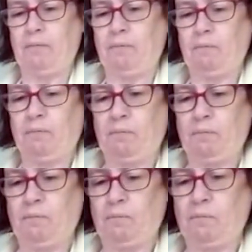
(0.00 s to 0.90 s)

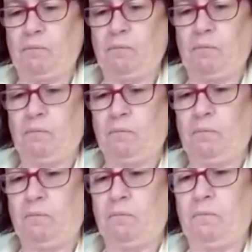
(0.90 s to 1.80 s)

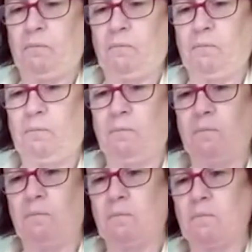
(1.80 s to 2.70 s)

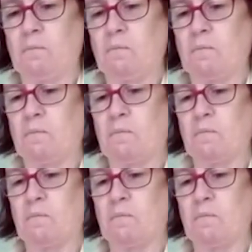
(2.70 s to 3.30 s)
This person isn't speaking.